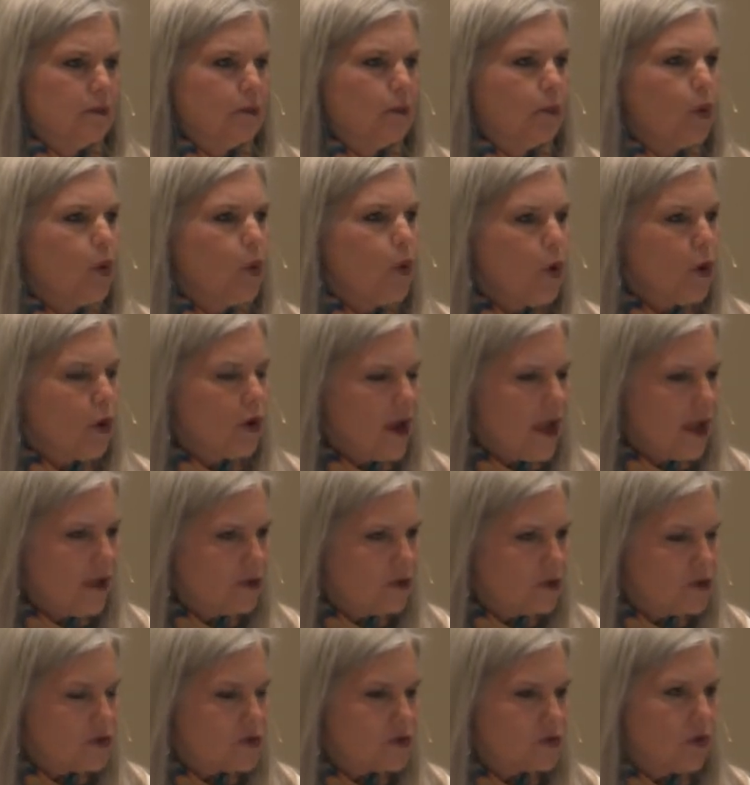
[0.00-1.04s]
Pour out
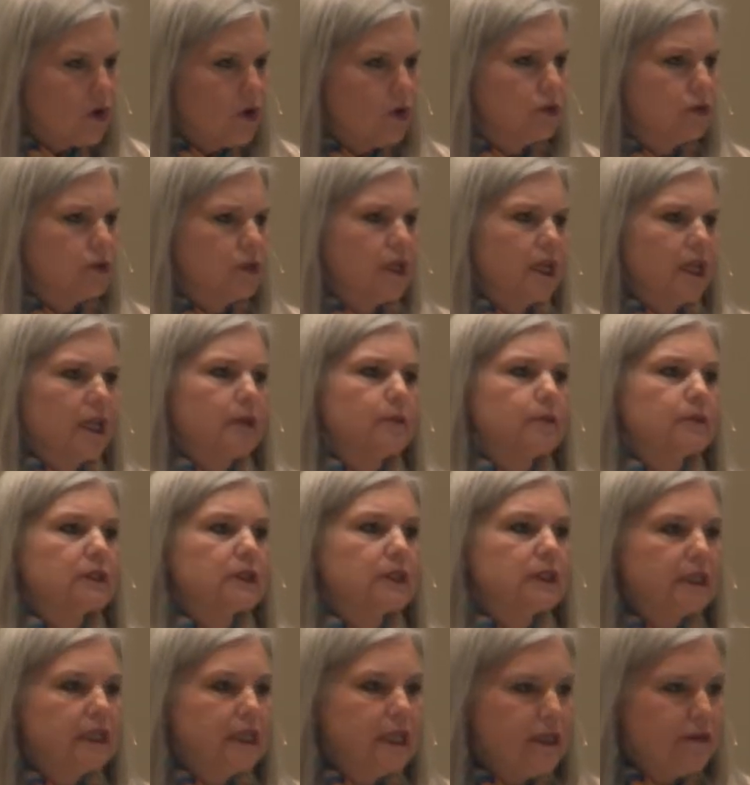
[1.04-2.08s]
your soul to
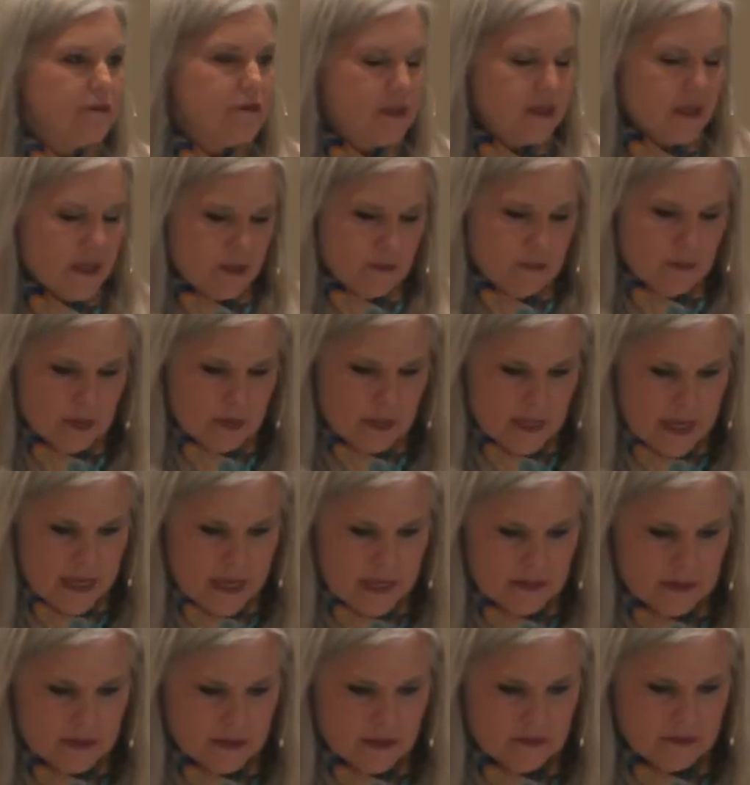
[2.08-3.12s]
him. Leave the
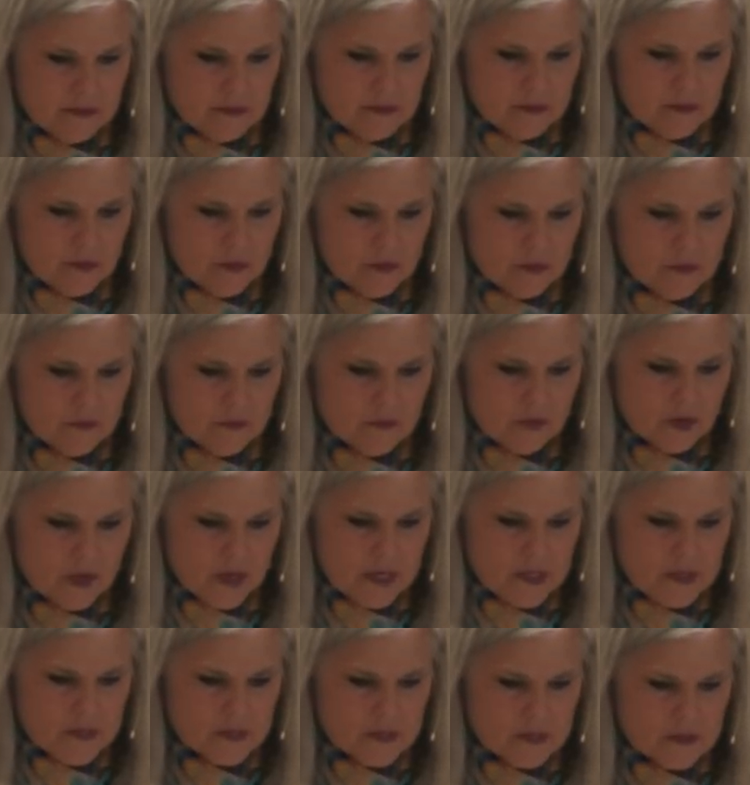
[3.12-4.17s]
complaint at the throne of
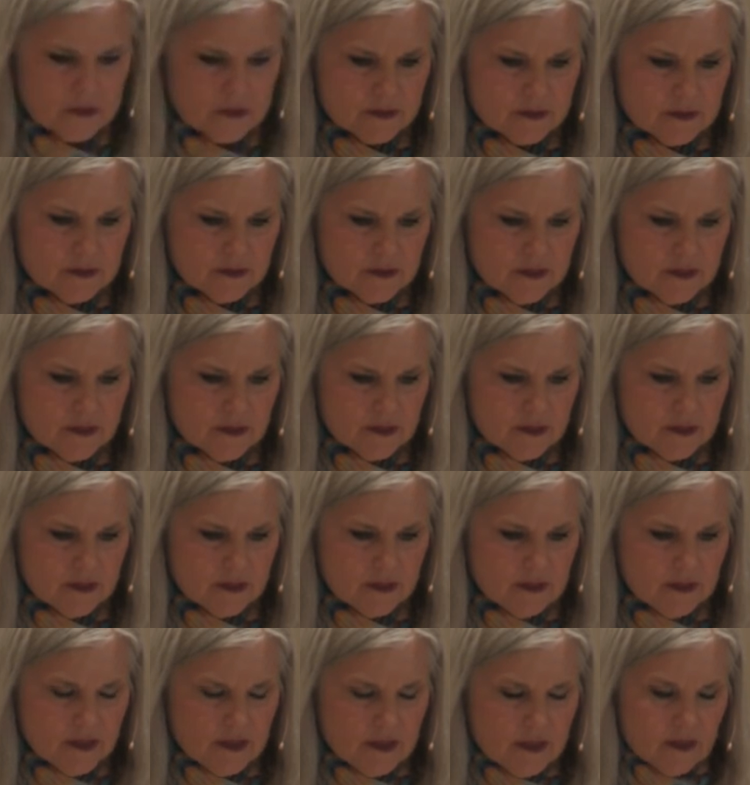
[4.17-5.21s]
grace.
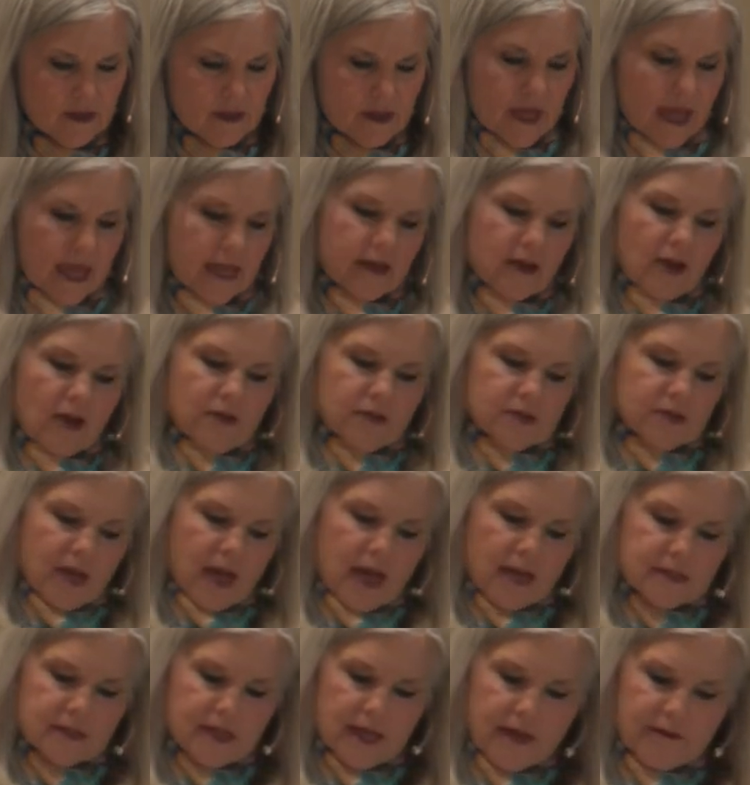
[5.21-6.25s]
Hannah also
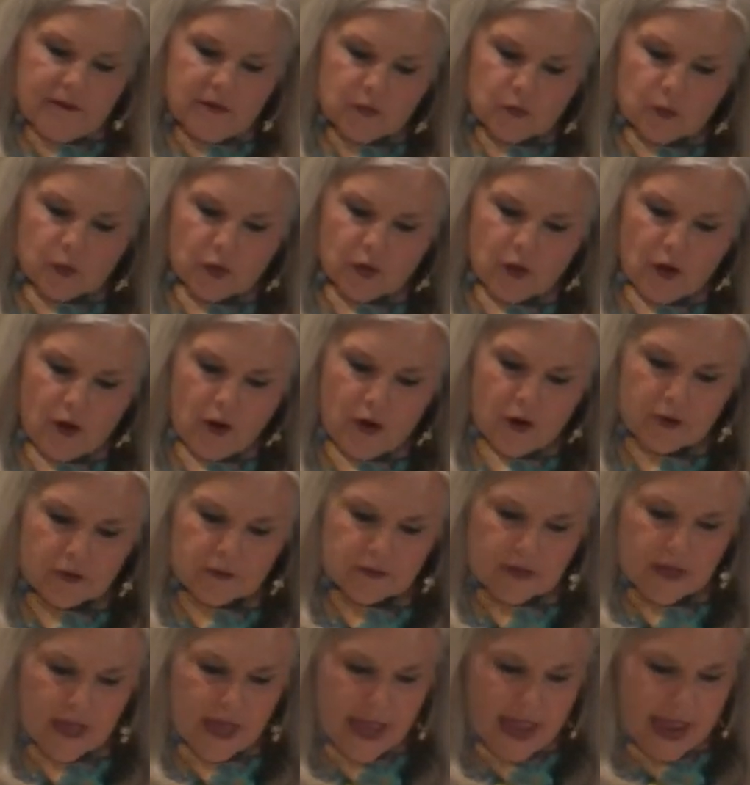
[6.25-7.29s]
has a heavenward heart.
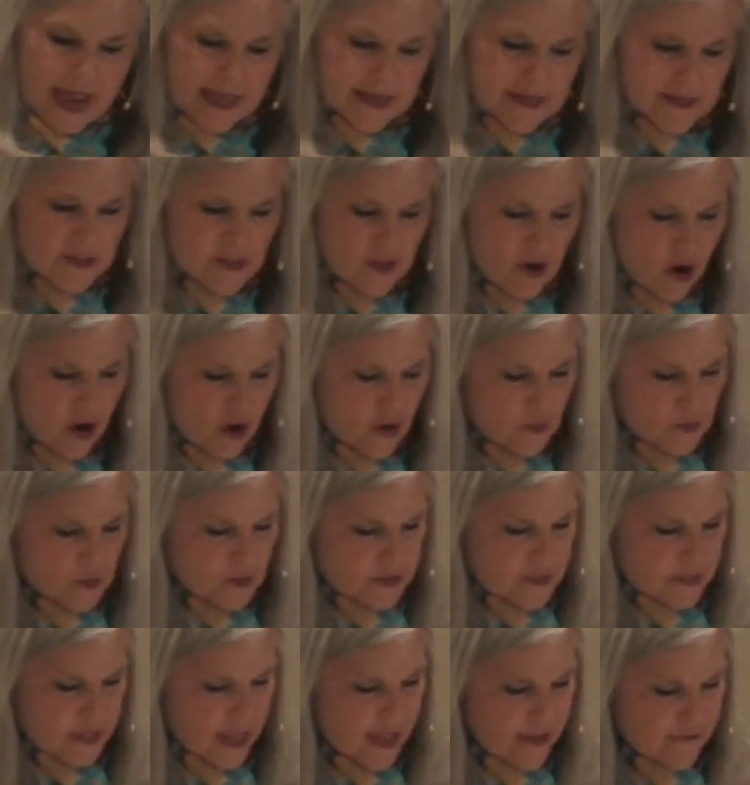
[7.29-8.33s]
Hannah's heart
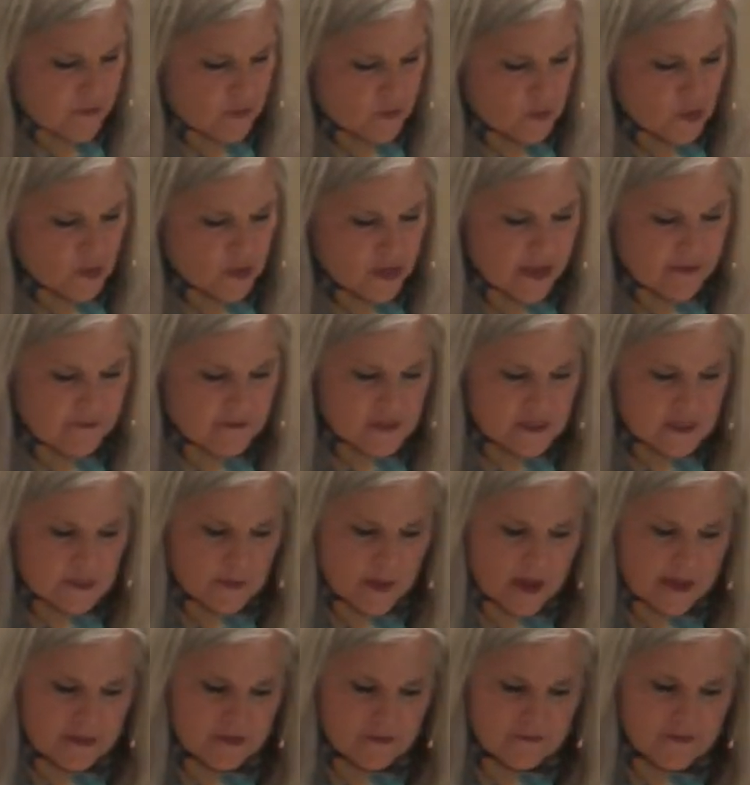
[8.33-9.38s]
was heavenward, evidenced
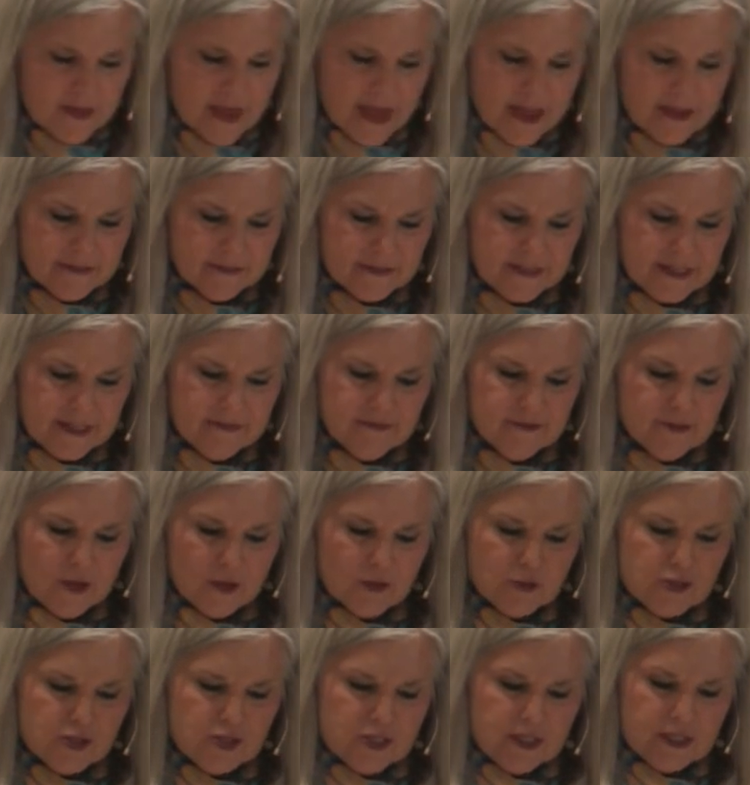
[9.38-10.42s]
by the fact that even
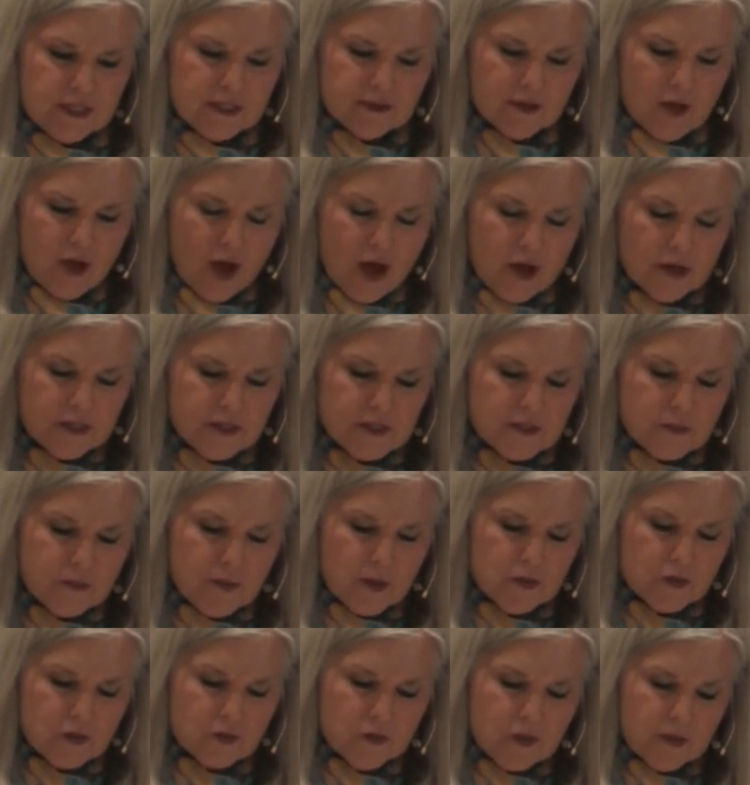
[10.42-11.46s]
though she longed, as
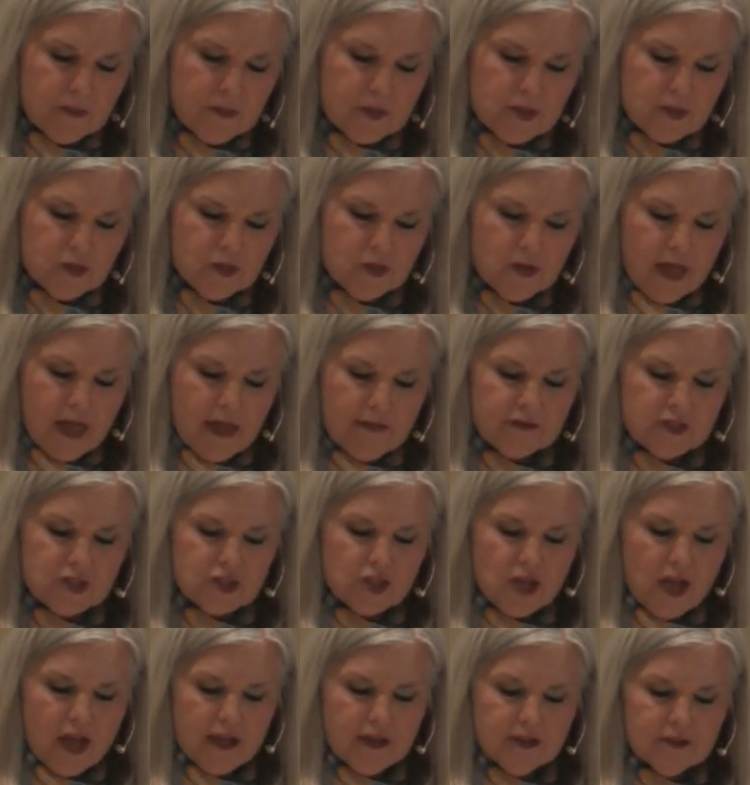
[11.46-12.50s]
most women do, to have a
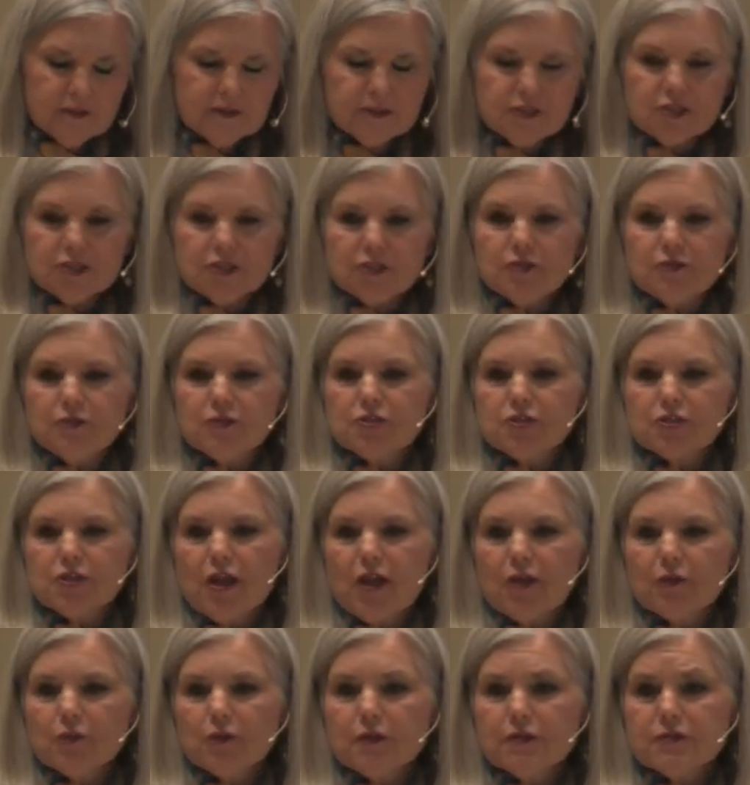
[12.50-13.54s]
child, she knew the
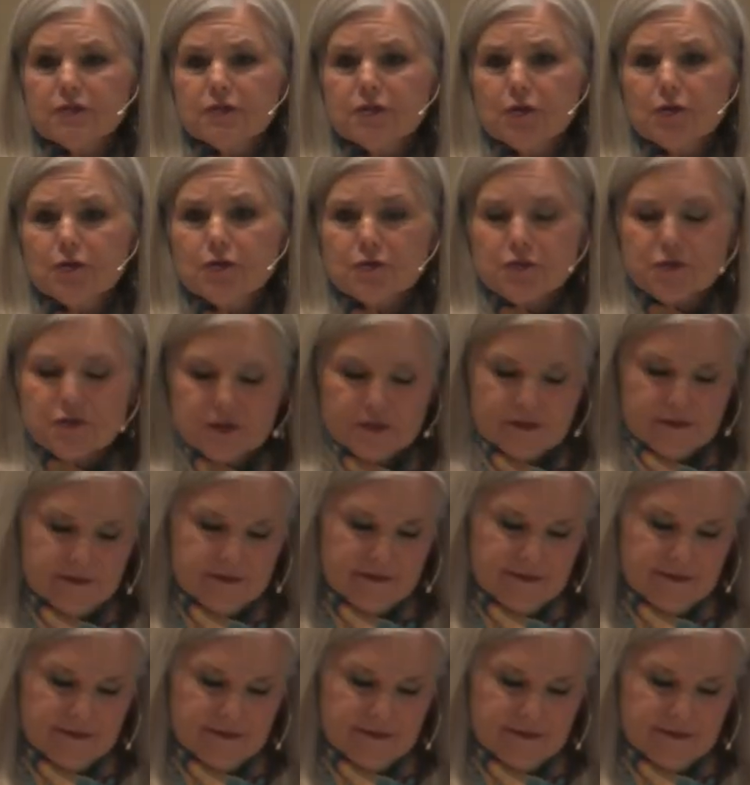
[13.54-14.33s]
child wasn't hers.